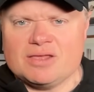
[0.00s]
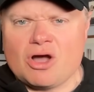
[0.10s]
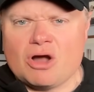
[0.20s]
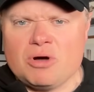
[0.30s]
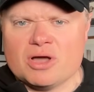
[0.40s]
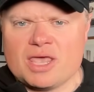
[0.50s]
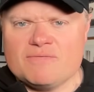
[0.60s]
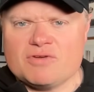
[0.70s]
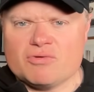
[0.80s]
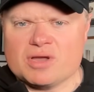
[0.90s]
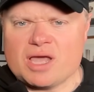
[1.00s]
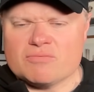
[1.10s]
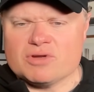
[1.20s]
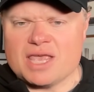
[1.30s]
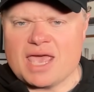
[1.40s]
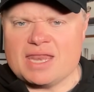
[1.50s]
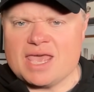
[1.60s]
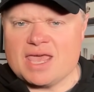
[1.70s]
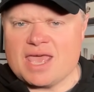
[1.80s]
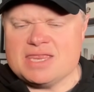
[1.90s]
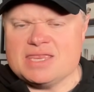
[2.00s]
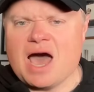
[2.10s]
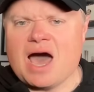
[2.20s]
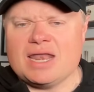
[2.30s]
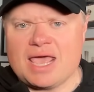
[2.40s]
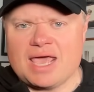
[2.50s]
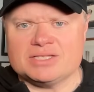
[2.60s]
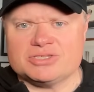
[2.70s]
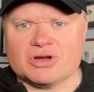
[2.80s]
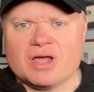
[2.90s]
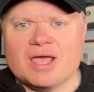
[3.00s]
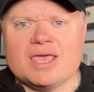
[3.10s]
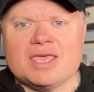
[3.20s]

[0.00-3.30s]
Harbaugh gave kind of really a, a non-answer.